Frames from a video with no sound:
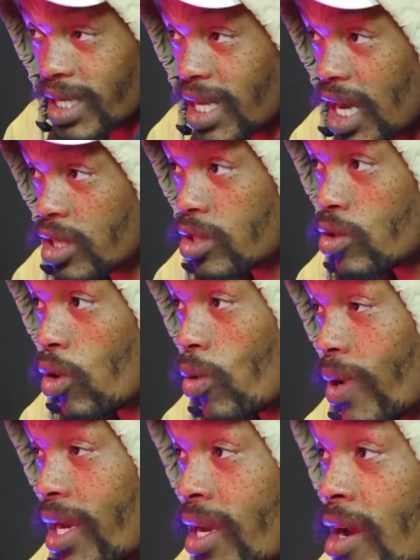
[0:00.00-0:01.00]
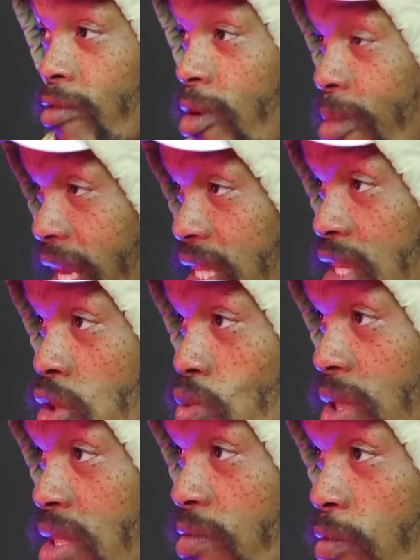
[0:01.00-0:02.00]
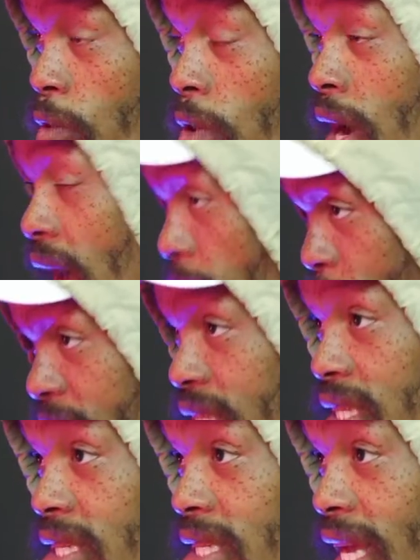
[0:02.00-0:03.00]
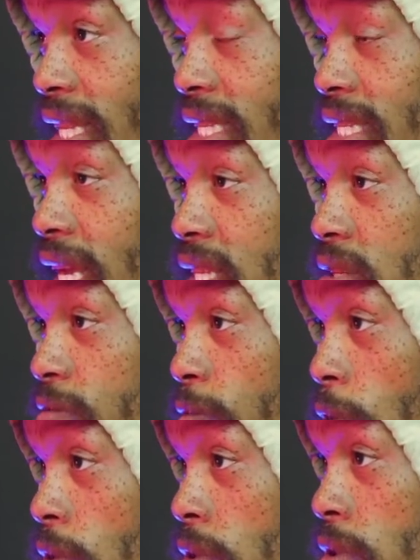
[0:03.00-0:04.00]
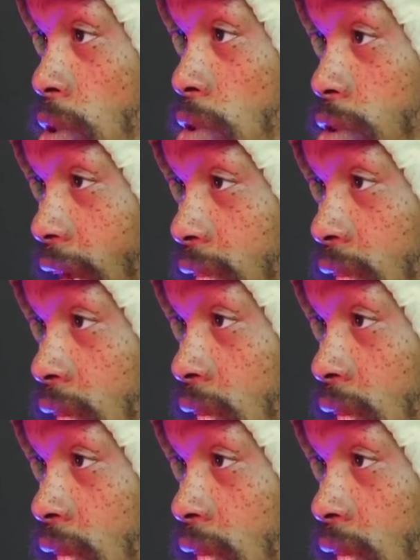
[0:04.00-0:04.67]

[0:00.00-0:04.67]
had your way from 1924 up until 1994, right?